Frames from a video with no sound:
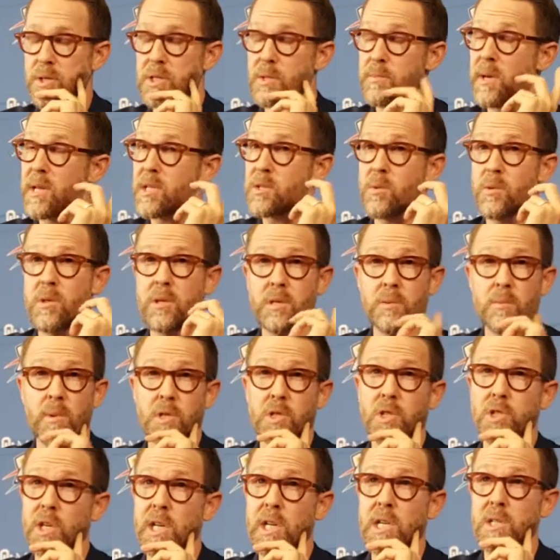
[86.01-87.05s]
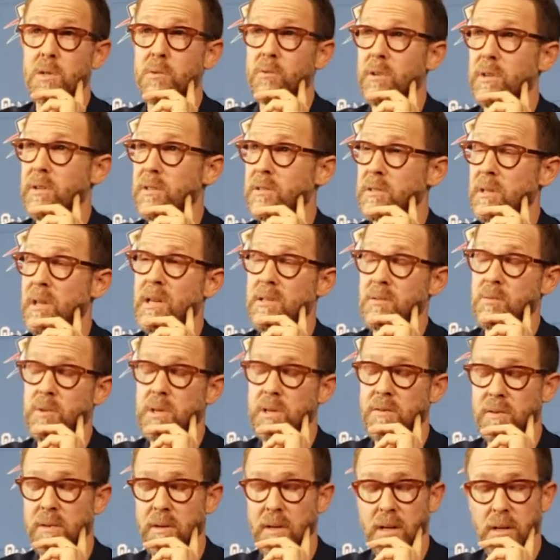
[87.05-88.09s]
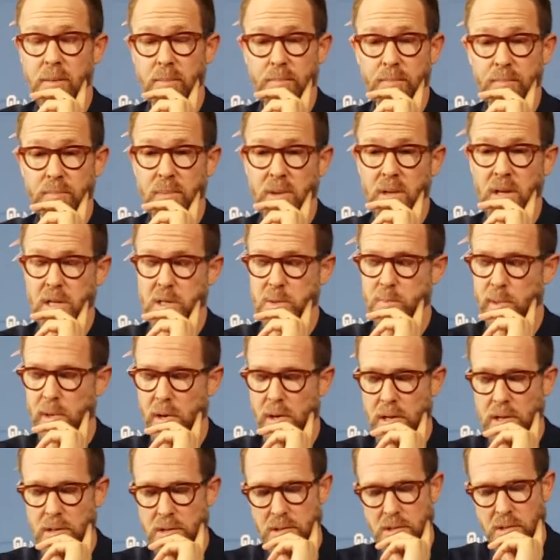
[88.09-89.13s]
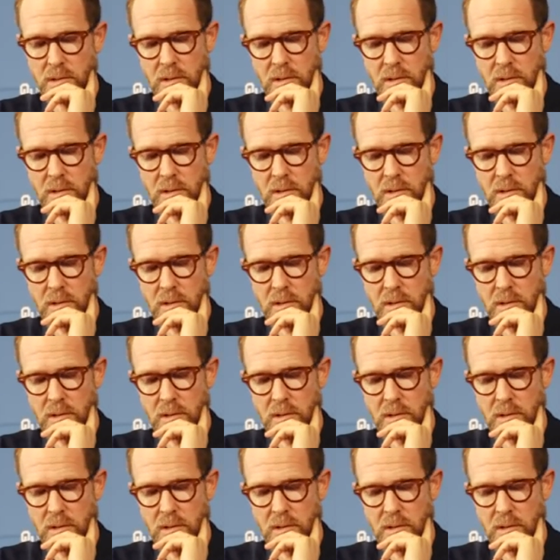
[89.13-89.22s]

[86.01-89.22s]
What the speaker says: especially with as much change as we've experienced.